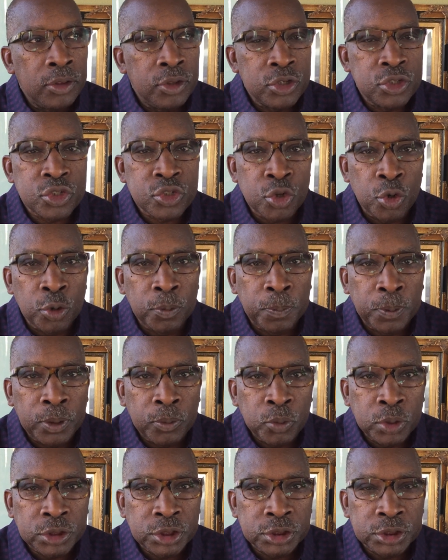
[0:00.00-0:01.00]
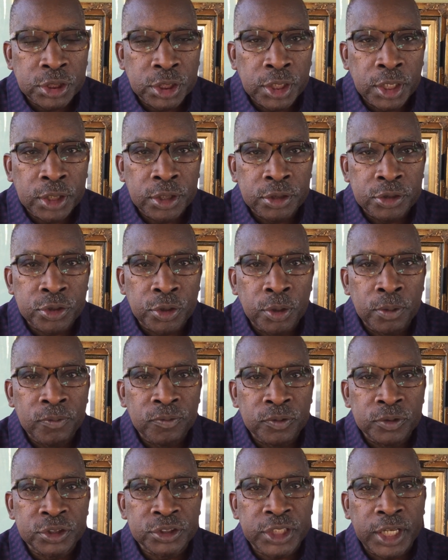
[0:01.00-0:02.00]
the serpent, which is another term
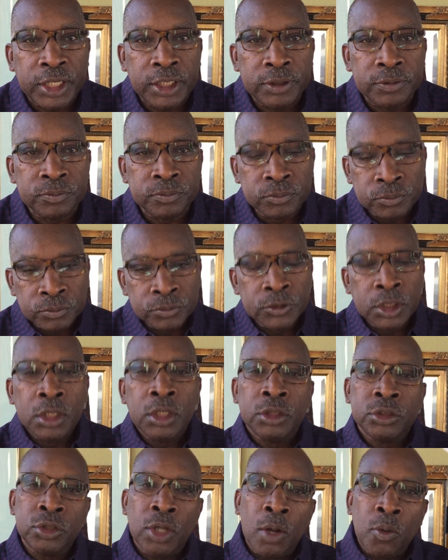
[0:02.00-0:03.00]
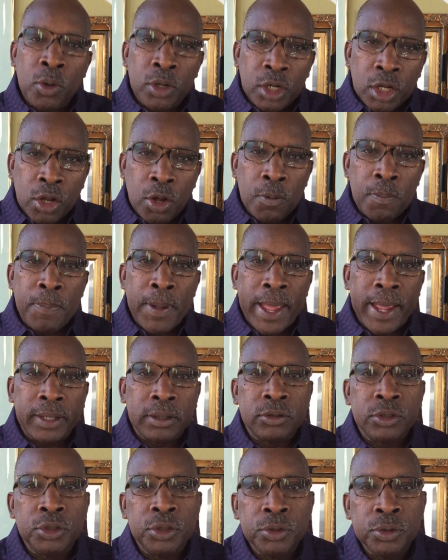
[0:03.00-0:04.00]
for Satan. So I want to go
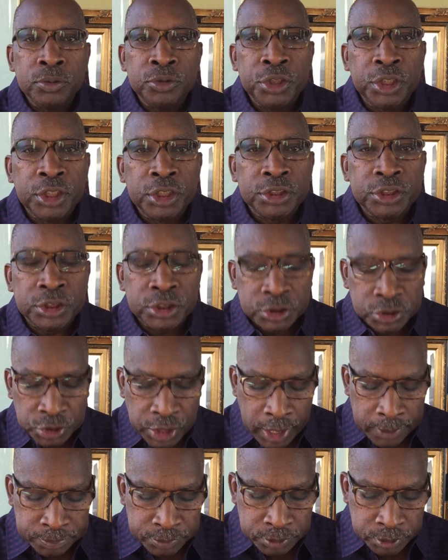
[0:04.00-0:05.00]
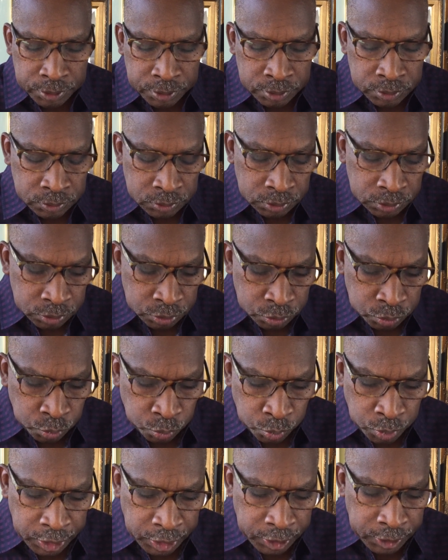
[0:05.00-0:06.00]
back to Genesis chapter
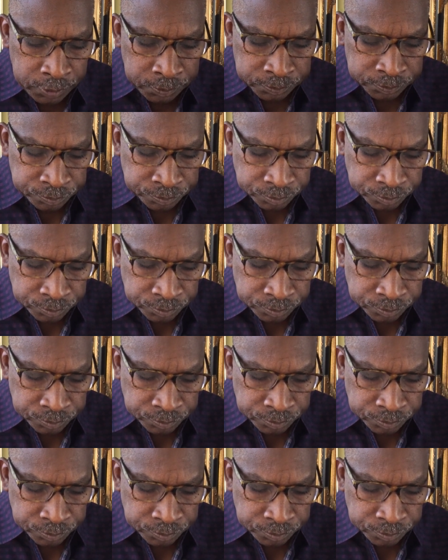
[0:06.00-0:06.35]
3,